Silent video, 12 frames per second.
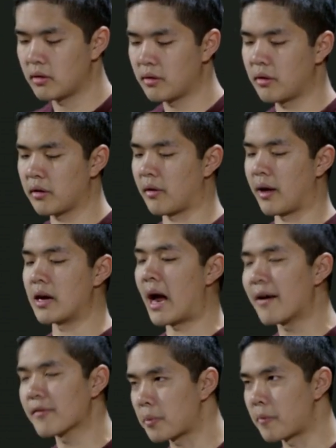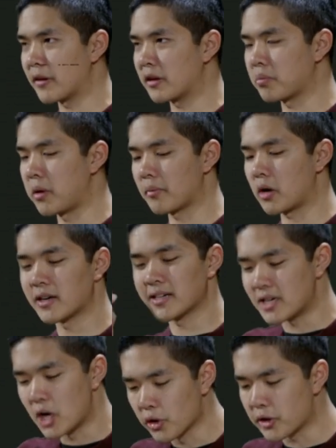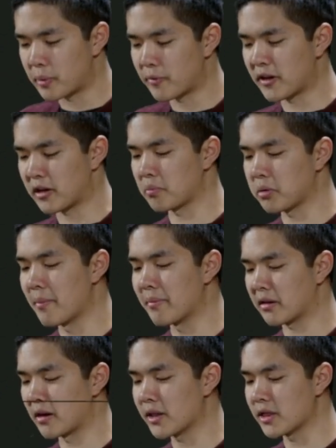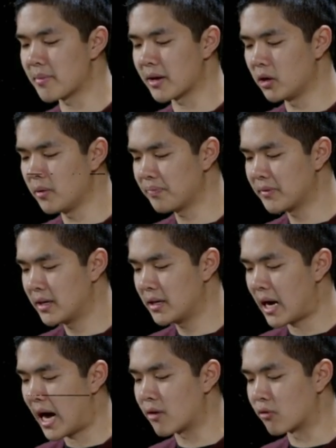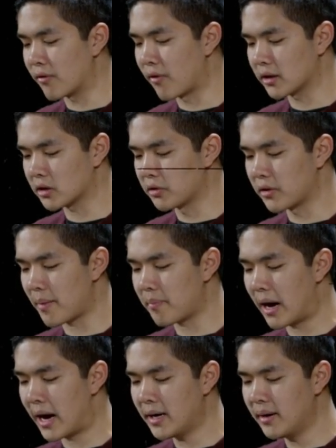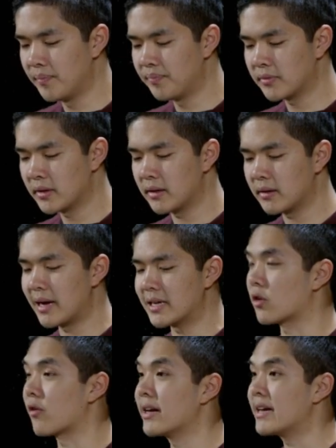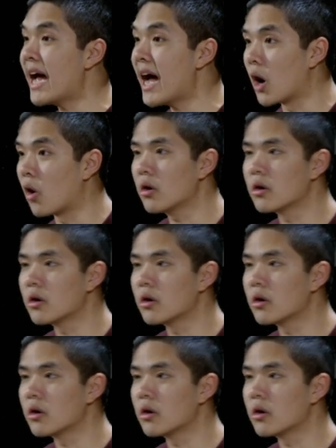So I have the Professor Plum card. I know that Professor Plum is not in the middle. I rerun clue.py, and all right, now